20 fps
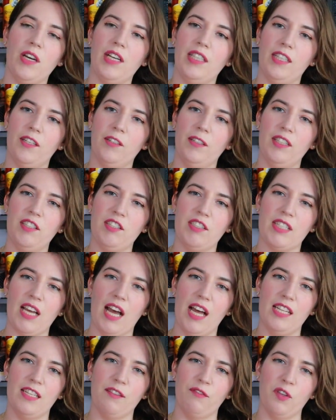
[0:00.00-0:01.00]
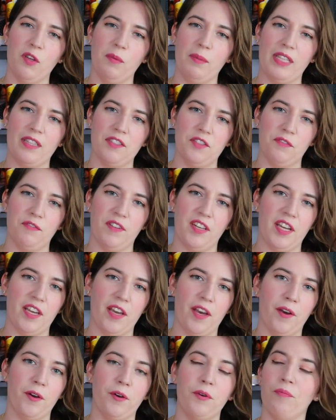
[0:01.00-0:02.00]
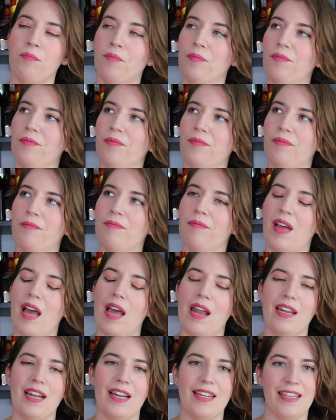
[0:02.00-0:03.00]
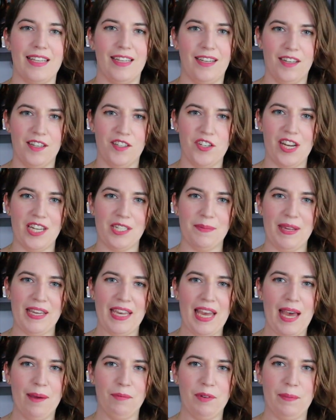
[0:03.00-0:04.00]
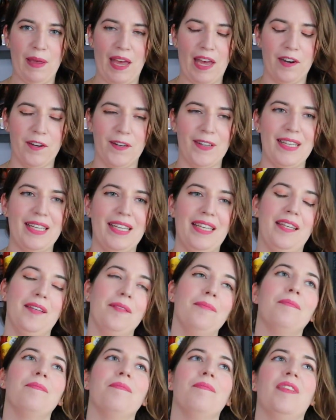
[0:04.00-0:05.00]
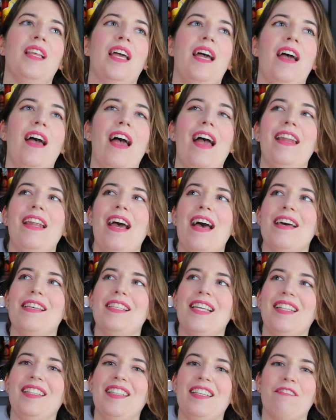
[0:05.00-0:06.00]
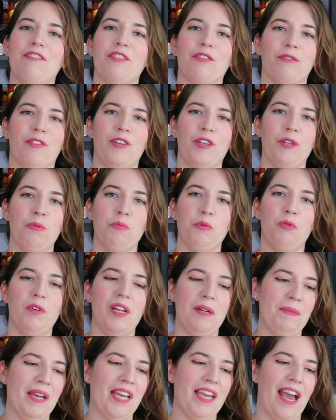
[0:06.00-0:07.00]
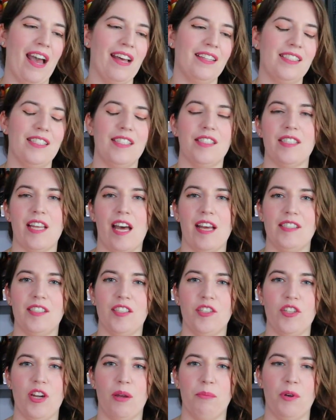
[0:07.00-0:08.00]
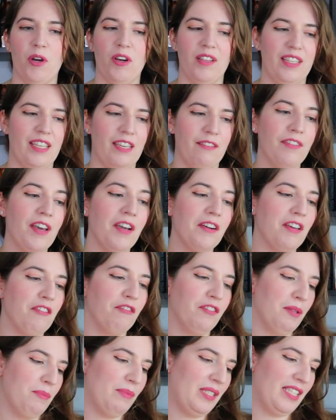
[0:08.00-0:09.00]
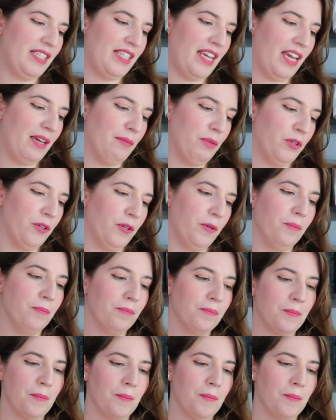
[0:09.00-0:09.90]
I literally just got into filming this video and I needed to change my camera battery. And as I leave the room, one of my cats decides to jump on the very flimsy table